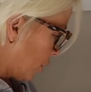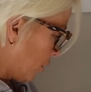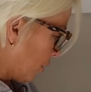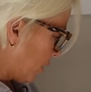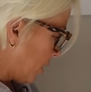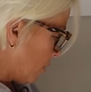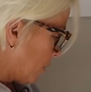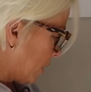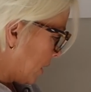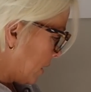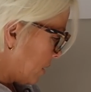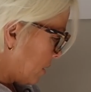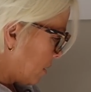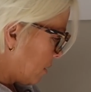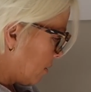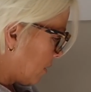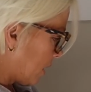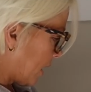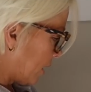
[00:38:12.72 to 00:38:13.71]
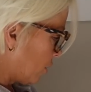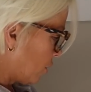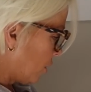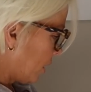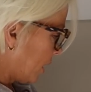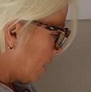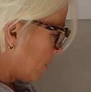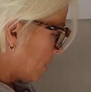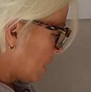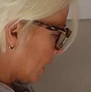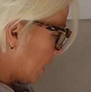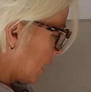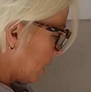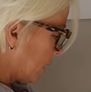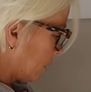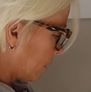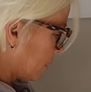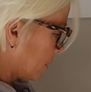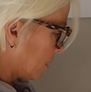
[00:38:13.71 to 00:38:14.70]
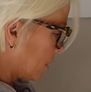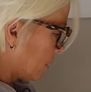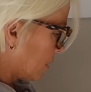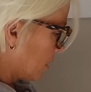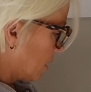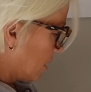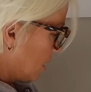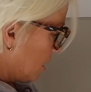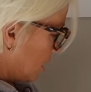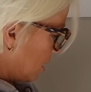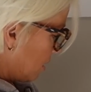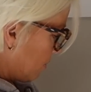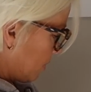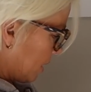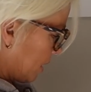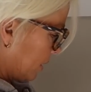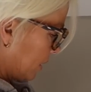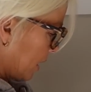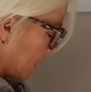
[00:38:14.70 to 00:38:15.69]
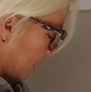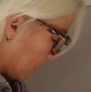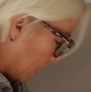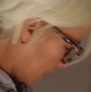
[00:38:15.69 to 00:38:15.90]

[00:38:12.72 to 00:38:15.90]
earthy one. That turned out nice, because I think